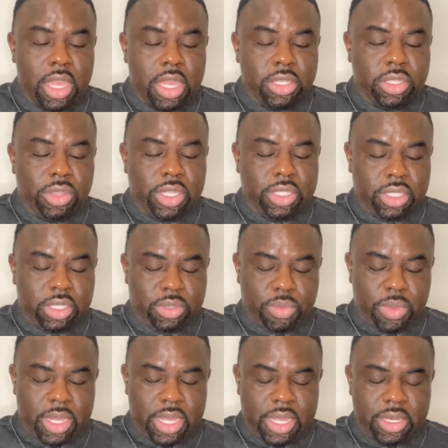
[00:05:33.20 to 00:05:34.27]
So this is
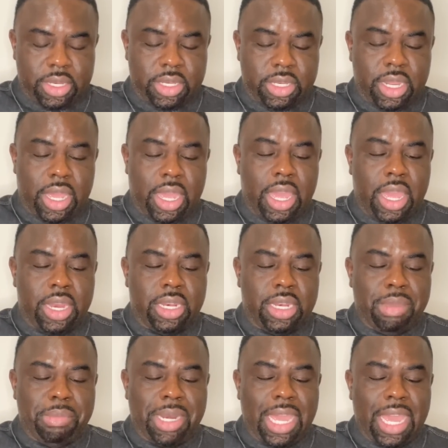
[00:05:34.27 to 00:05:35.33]
what Don
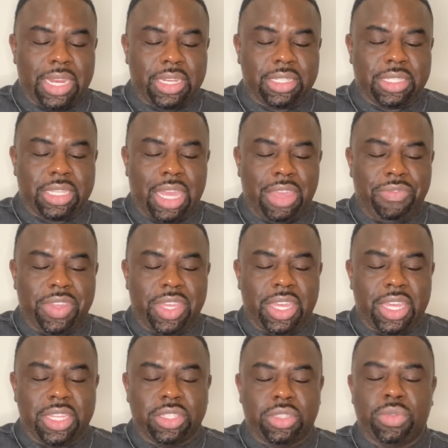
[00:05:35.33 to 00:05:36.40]
Lemon had to say via
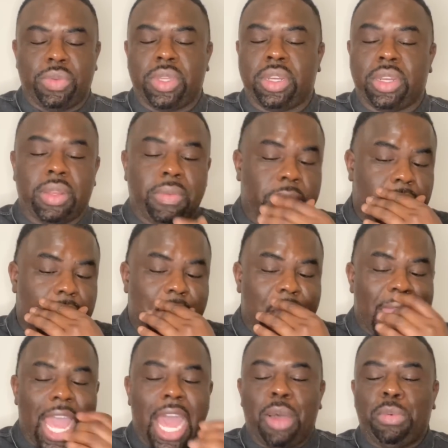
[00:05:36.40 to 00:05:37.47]
his Twitter.
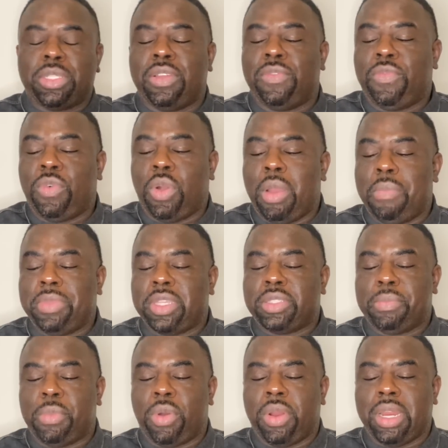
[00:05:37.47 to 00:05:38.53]
I was informed
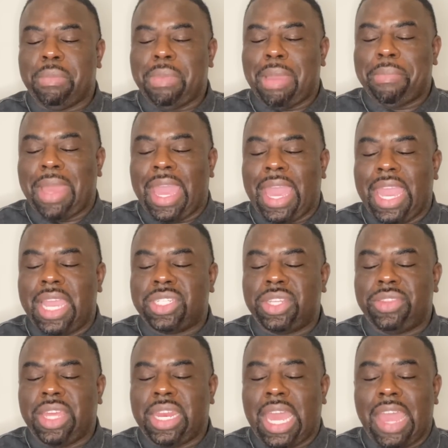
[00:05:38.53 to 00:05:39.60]
this morning by my
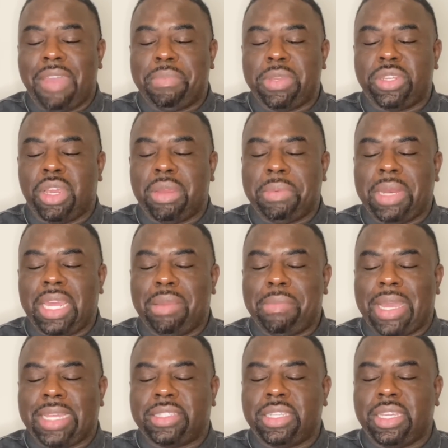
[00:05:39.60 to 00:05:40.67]
agent that I have been terminated
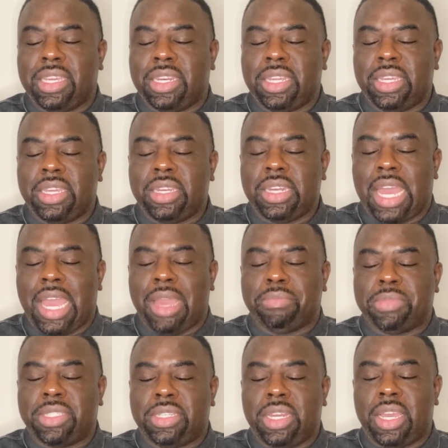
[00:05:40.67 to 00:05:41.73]
by CNN. I
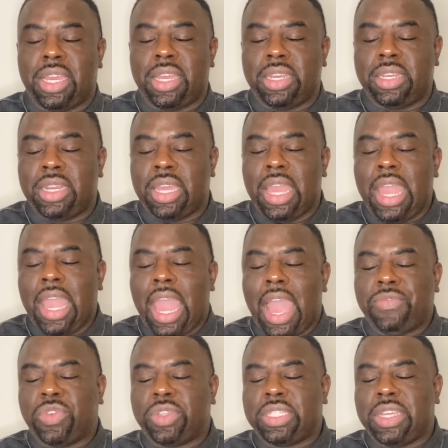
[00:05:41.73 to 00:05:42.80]
am stunned.
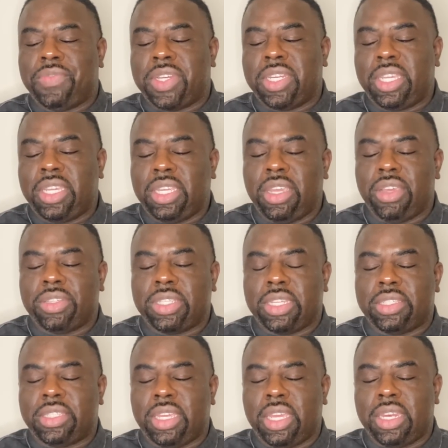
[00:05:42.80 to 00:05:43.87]
After 17 years at
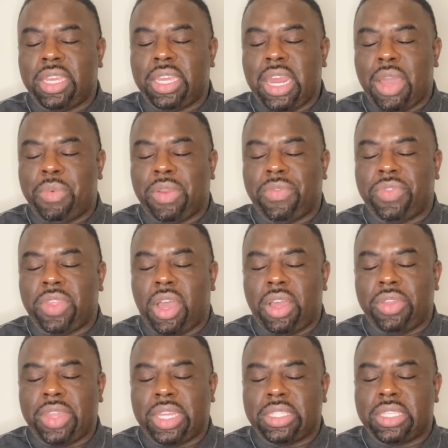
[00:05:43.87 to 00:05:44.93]
CNN, I would have
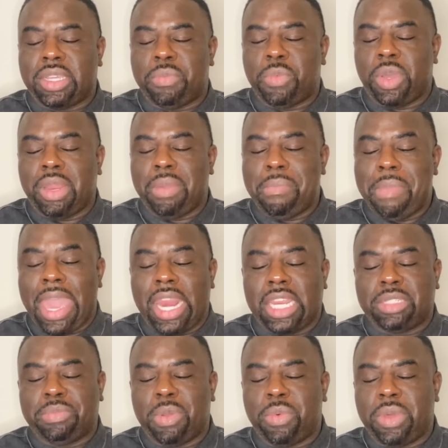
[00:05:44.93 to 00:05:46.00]
thought that someone in
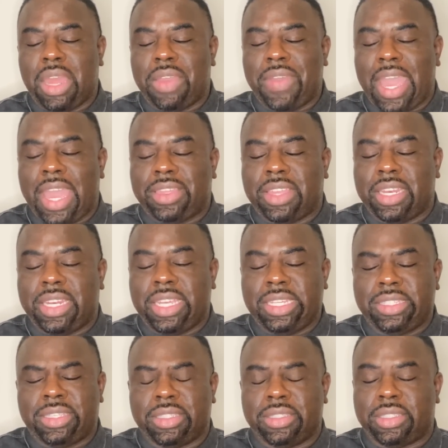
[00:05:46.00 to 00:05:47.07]
management would have had the
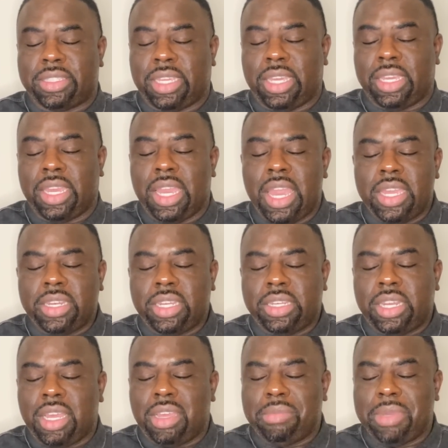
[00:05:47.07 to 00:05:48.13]
decency to
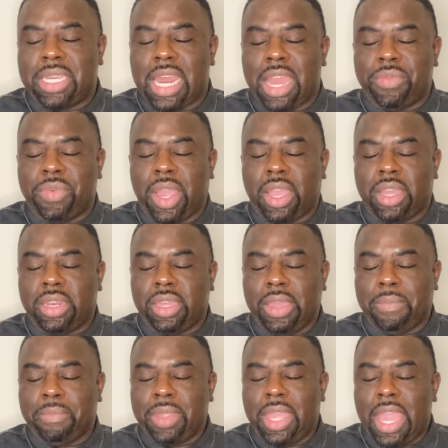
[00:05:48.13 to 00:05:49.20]
tell me
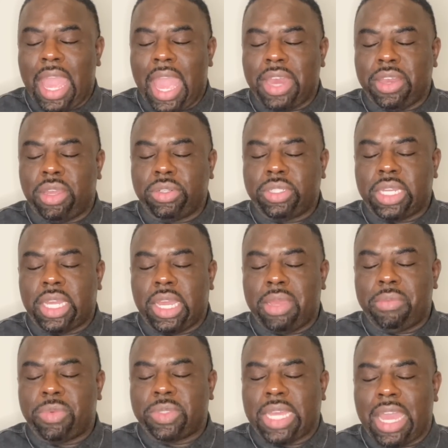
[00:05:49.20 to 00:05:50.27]
directly. At no
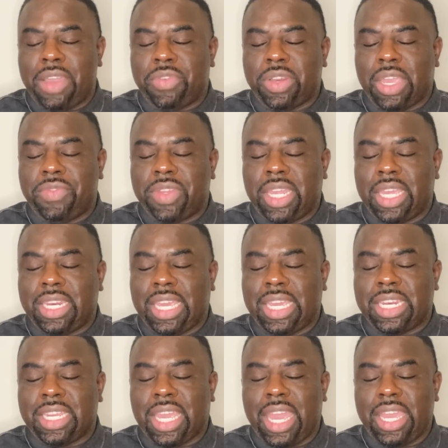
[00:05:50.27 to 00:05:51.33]
time was I ever given any
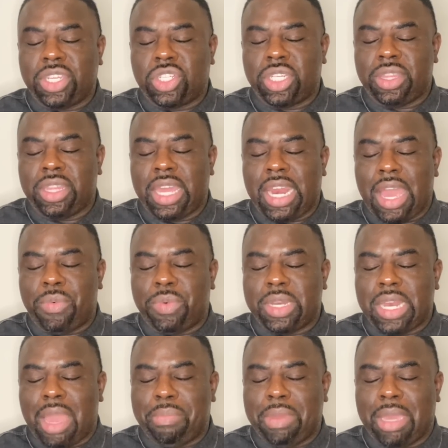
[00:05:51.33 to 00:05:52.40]
indication that I would
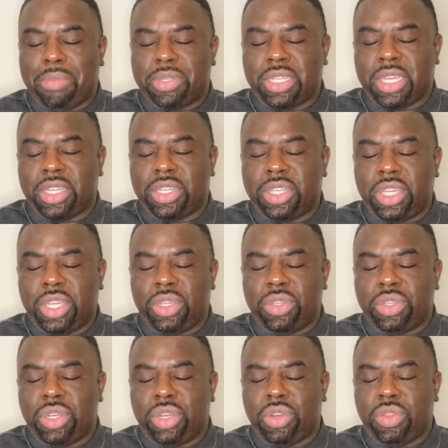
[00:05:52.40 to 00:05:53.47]
not be able to continue
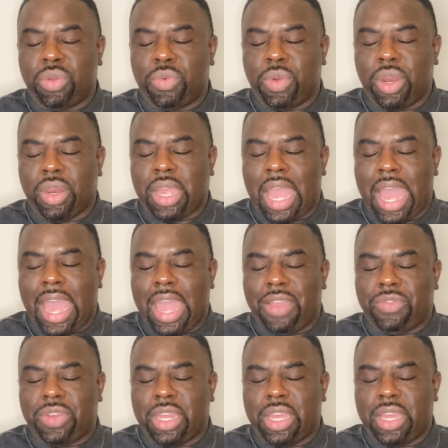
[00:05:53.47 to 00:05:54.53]
to do the work I
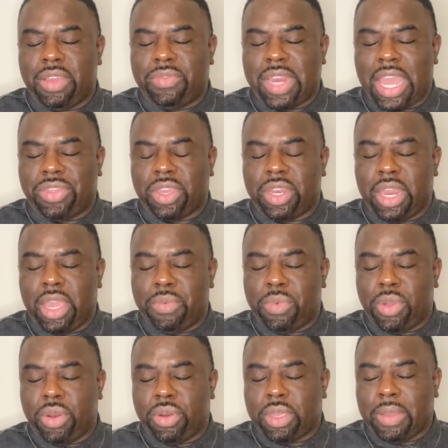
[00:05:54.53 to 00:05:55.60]
have loved at the
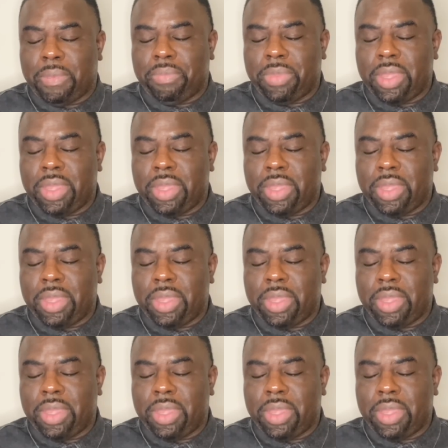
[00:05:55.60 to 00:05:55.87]
network.